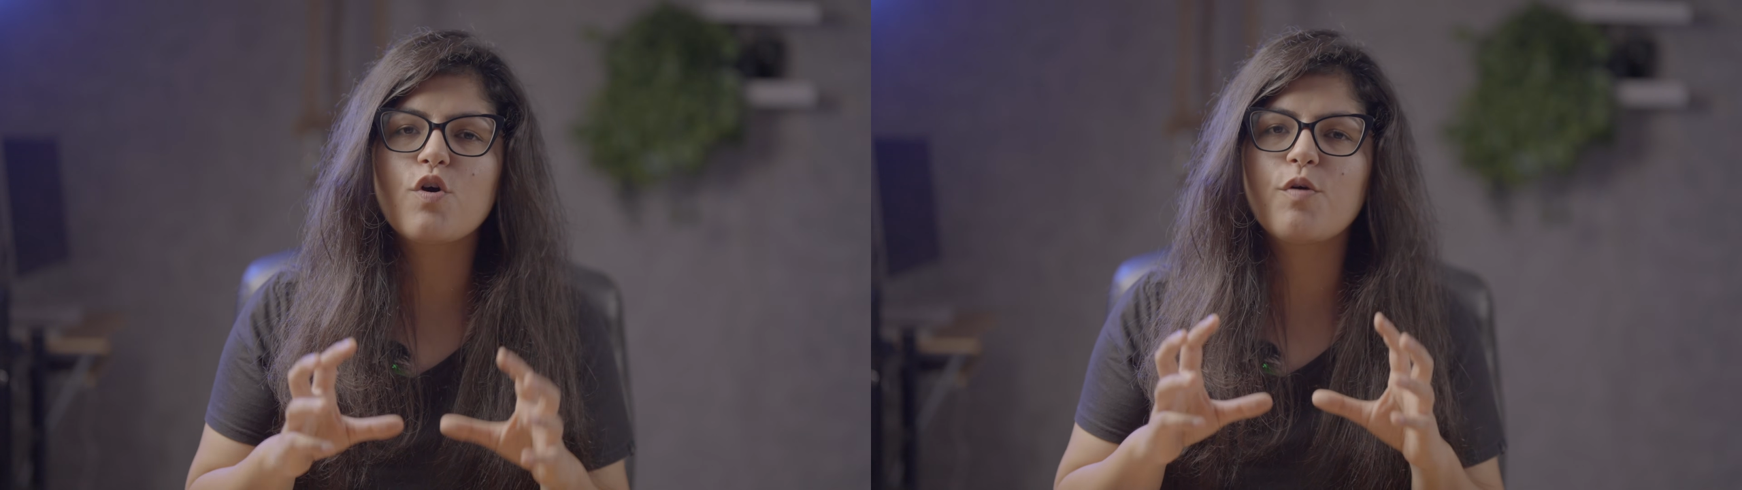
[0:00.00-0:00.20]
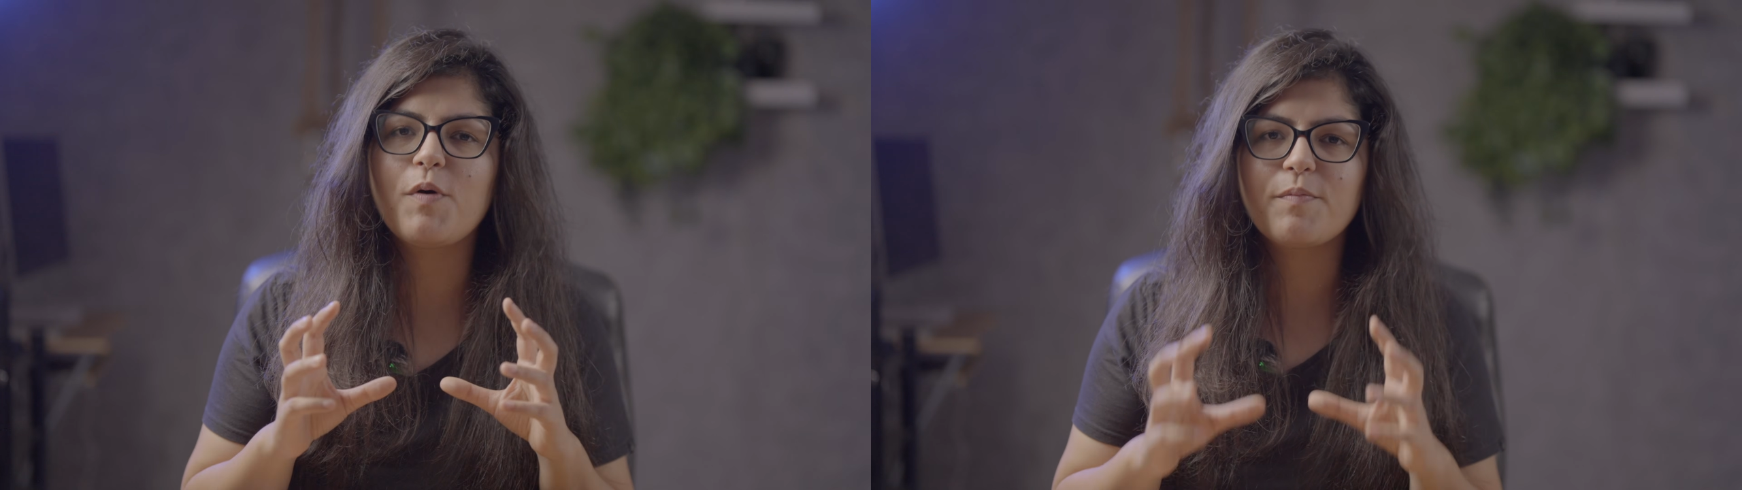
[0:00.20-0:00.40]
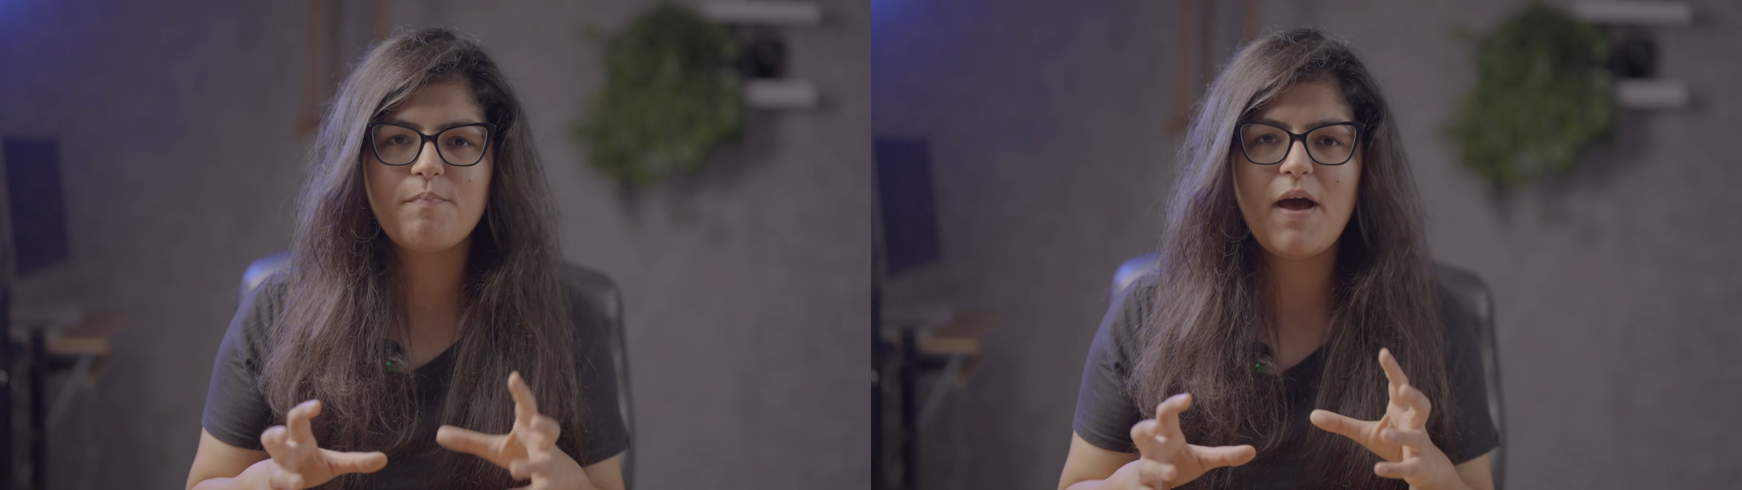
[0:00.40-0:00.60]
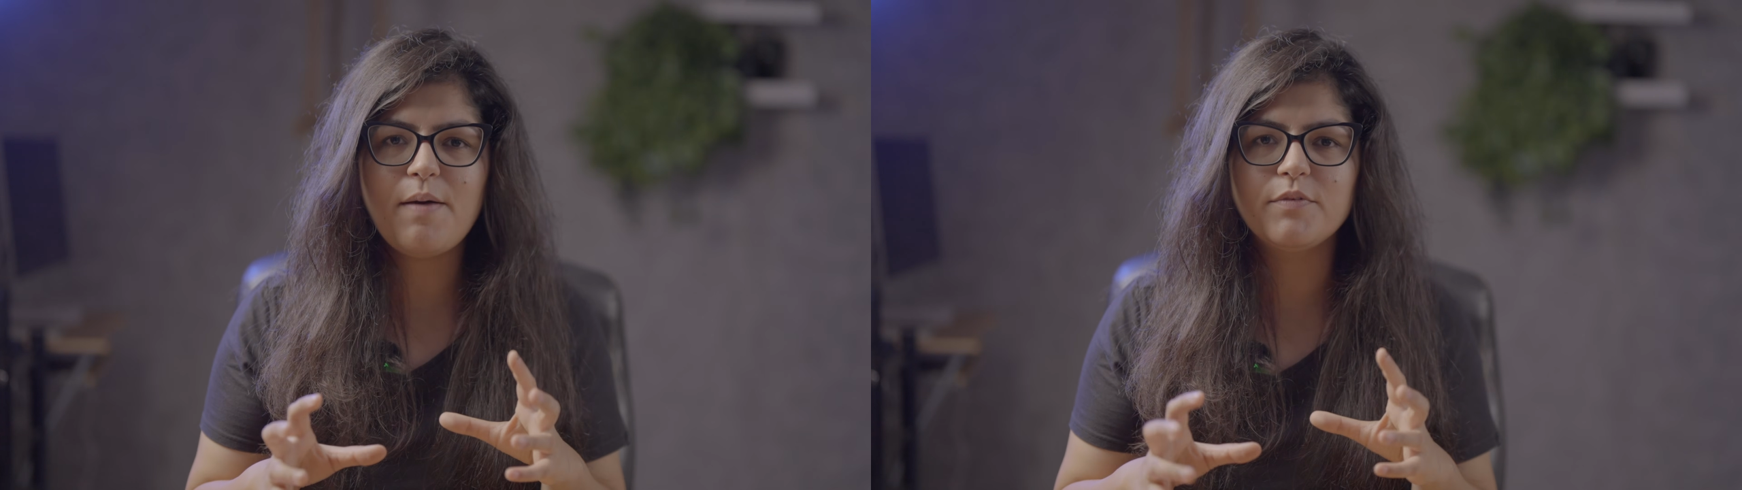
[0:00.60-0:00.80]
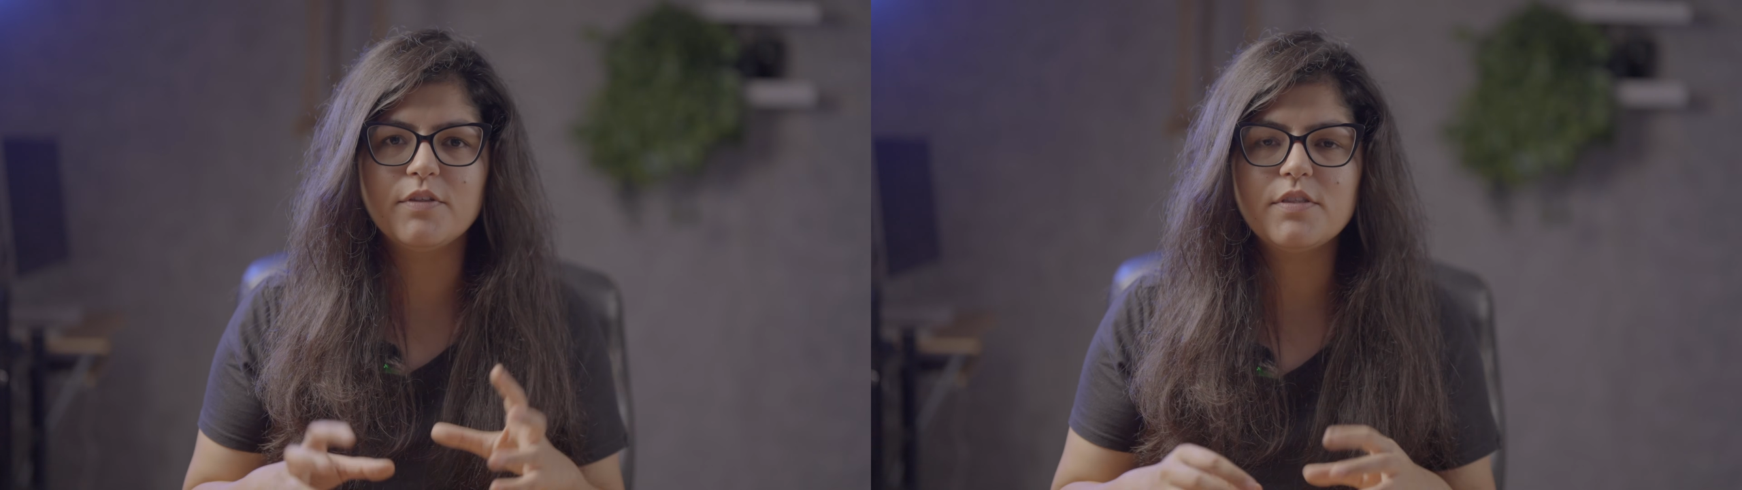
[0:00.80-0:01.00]
talk about
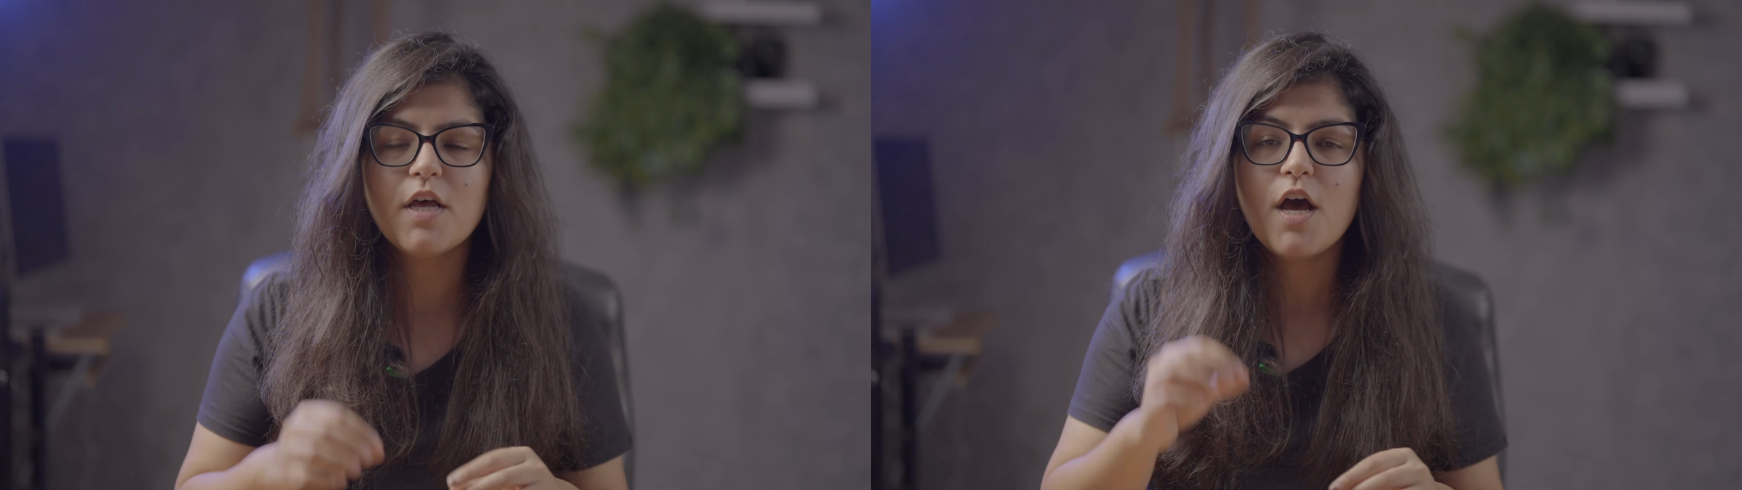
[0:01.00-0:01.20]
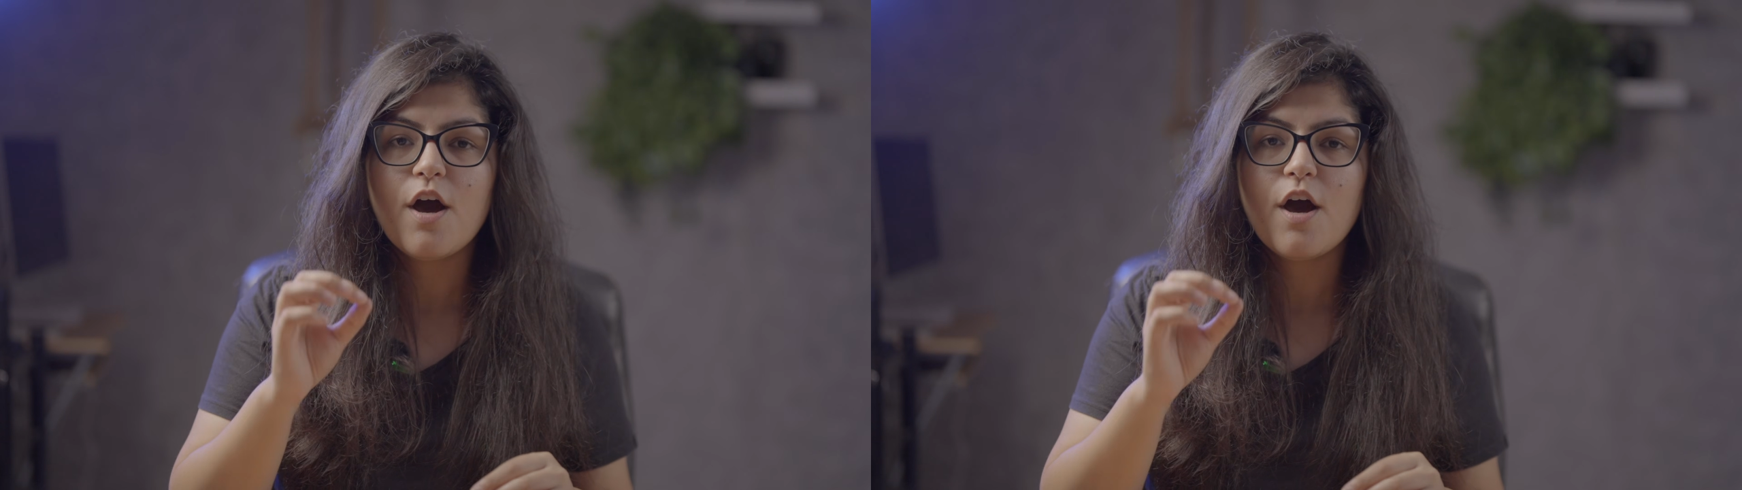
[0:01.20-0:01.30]
mammals,